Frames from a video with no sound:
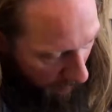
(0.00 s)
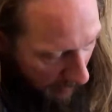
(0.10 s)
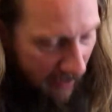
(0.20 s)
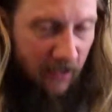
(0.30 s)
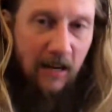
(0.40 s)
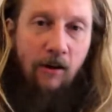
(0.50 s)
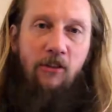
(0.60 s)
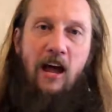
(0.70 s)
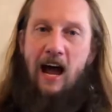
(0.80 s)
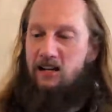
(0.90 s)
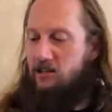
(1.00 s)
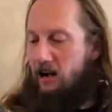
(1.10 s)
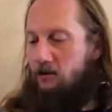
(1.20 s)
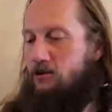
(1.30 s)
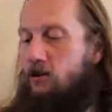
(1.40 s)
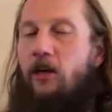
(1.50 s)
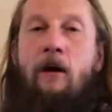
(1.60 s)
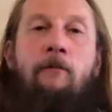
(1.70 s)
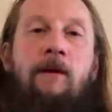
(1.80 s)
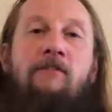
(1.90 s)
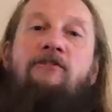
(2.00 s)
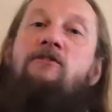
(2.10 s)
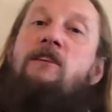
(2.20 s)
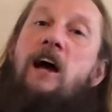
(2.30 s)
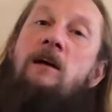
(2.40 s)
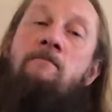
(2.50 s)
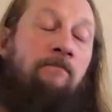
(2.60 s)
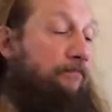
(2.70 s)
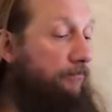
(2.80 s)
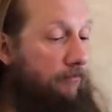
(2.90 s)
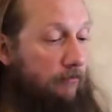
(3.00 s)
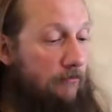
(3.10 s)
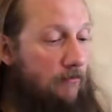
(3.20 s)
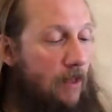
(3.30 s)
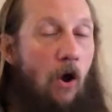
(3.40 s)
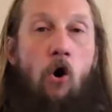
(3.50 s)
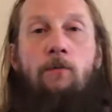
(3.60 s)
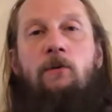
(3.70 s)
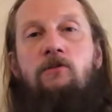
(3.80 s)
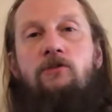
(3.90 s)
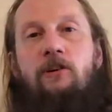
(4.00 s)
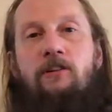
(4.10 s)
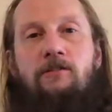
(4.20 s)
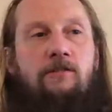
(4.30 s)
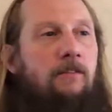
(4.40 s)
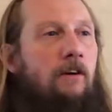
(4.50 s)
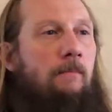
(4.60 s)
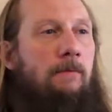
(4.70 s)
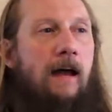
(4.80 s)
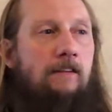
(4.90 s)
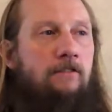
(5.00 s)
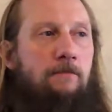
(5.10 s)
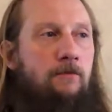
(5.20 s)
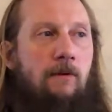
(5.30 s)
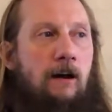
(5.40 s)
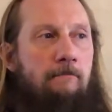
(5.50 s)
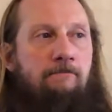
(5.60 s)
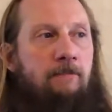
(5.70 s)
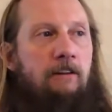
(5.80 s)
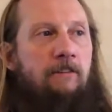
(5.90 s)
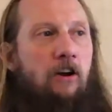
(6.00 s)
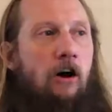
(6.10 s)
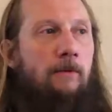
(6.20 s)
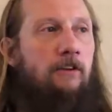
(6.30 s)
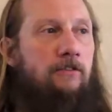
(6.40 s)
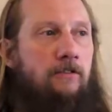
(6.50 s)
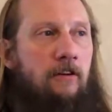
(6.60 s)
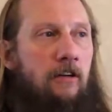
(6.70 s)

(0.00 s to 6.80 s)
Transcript: that's down the hatch now, so that will be it for today. Hope you enjoy it. Come back, subscribe, leave a comment,